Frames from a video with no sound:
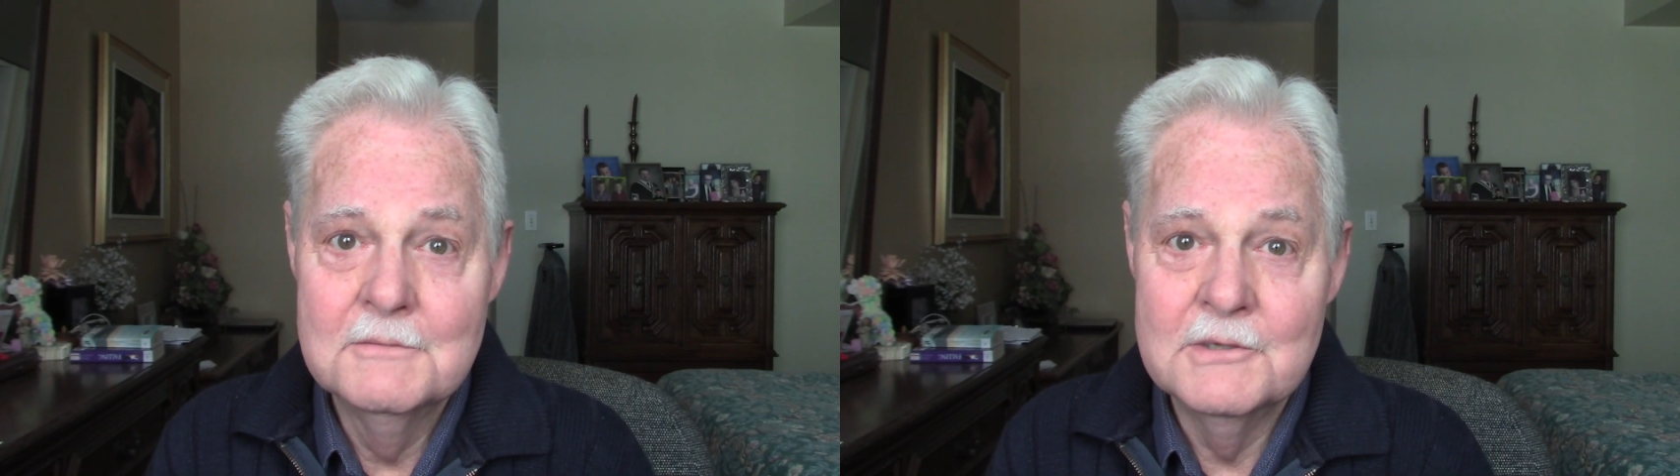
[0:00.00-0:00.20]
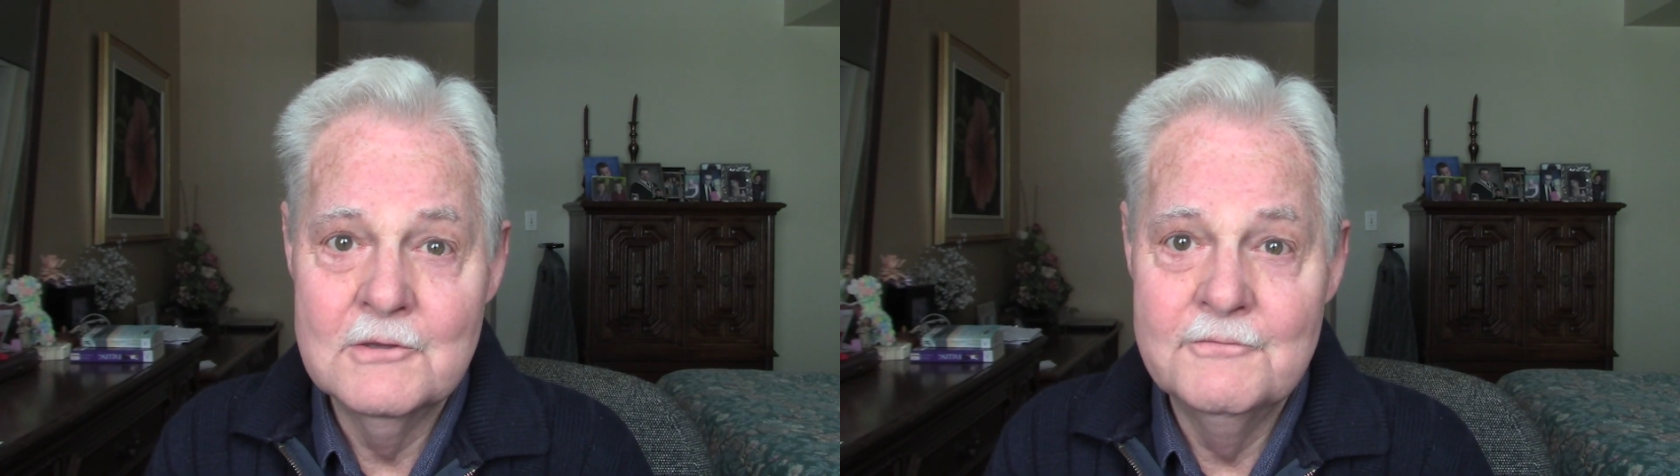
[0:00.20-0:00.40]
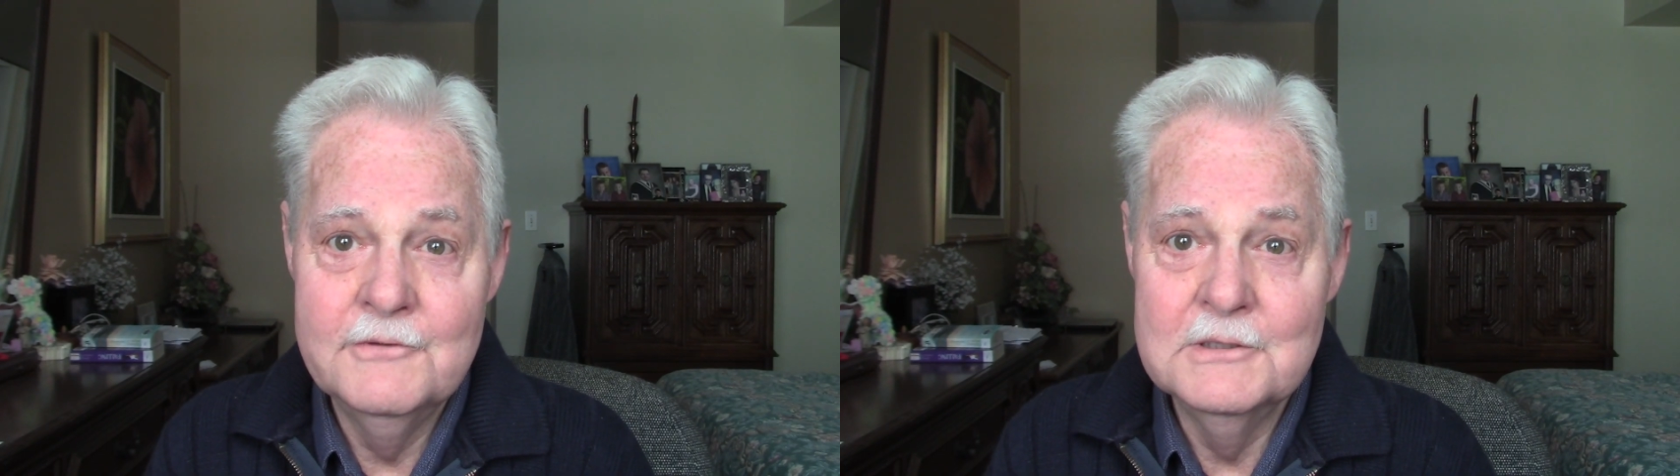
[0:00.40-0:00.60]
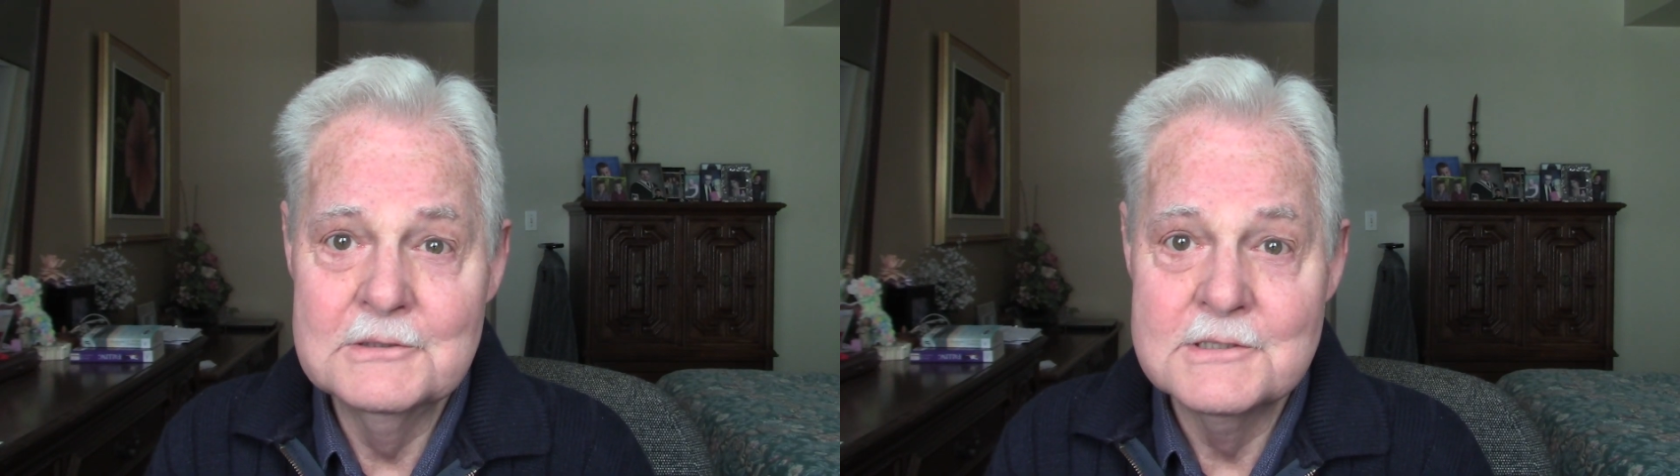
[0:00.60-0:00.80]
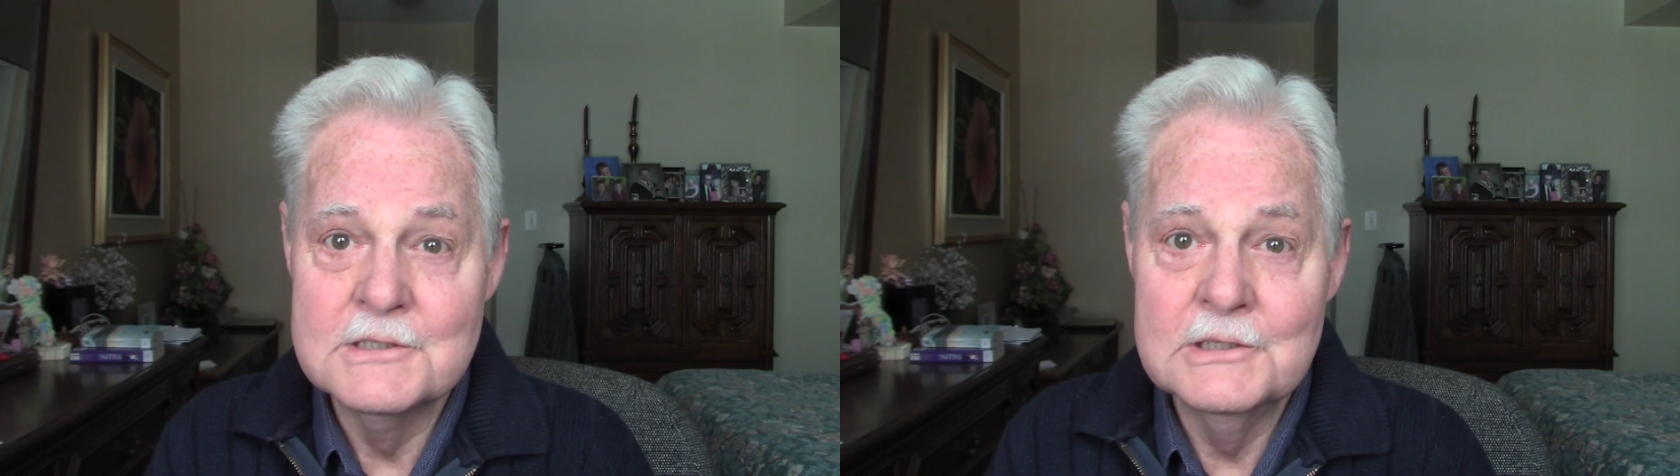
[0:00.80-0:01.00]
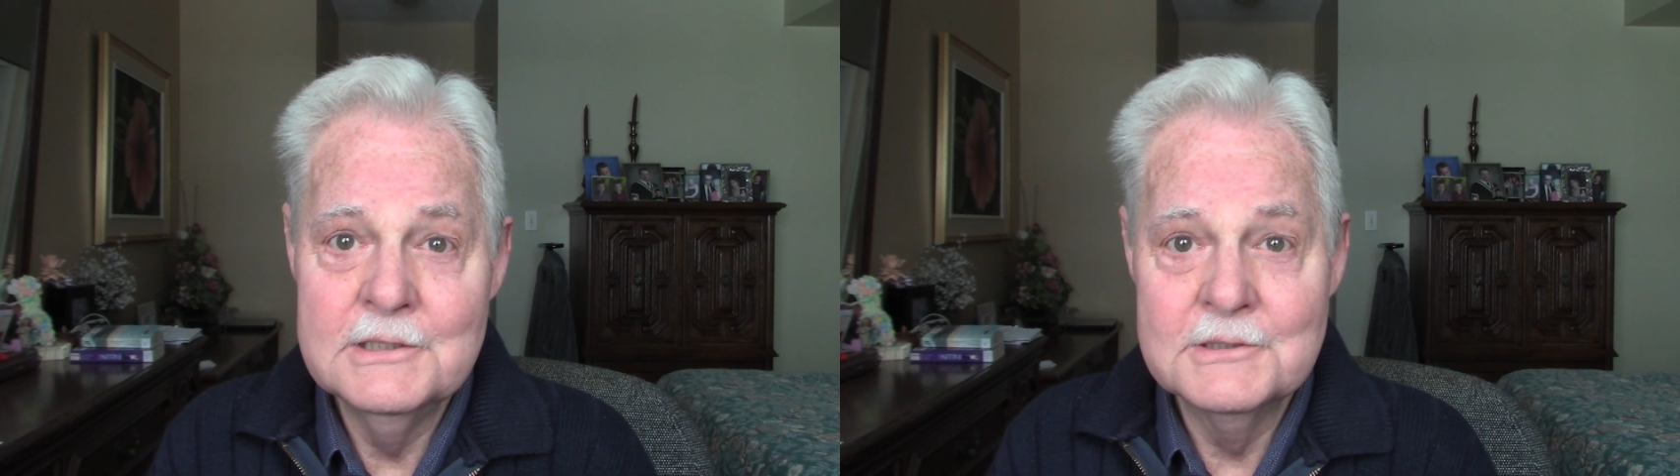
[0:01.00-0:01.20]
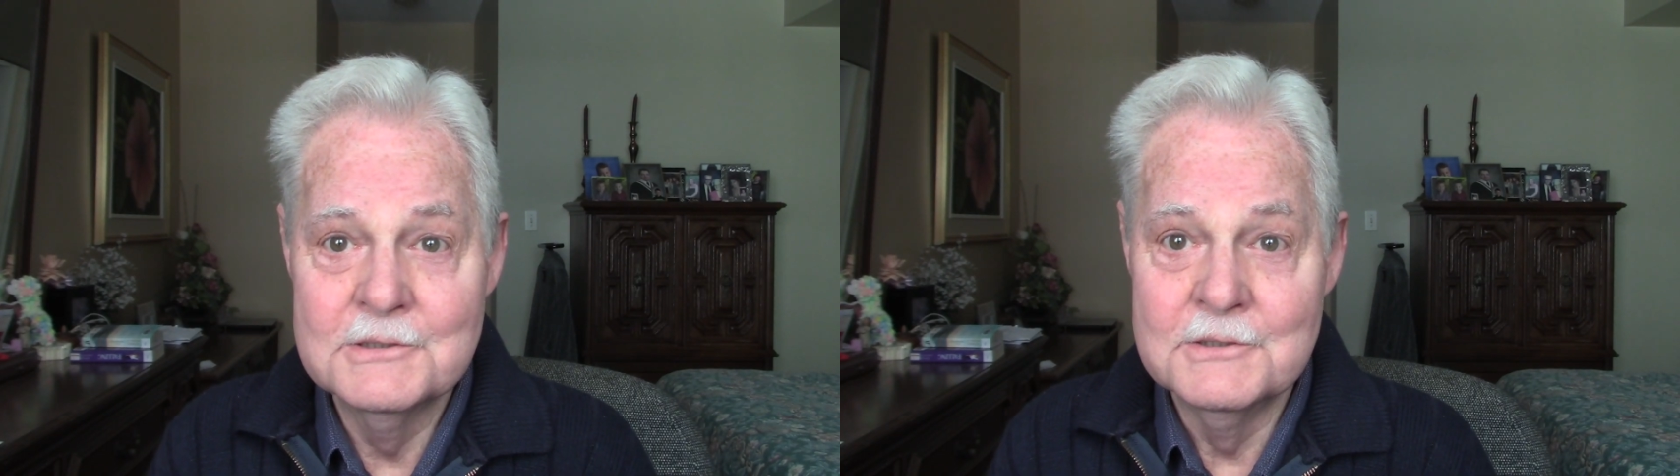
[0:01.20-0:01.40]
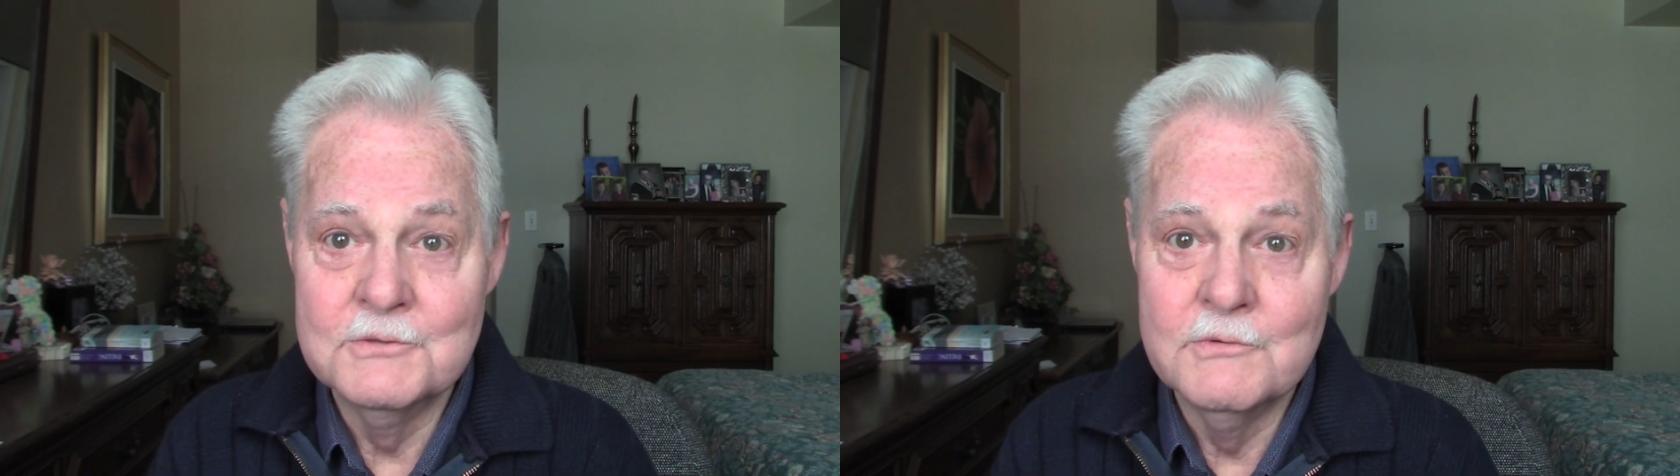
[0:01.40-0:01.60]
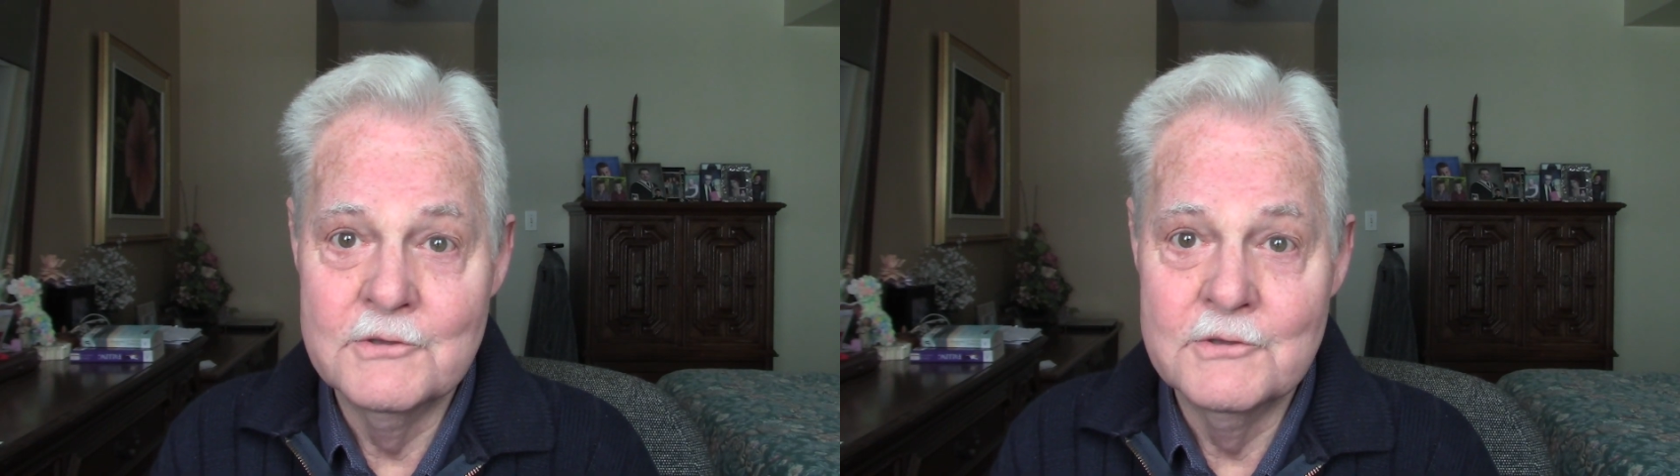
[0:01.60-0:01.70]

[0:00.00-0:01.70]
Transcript: But the field is littered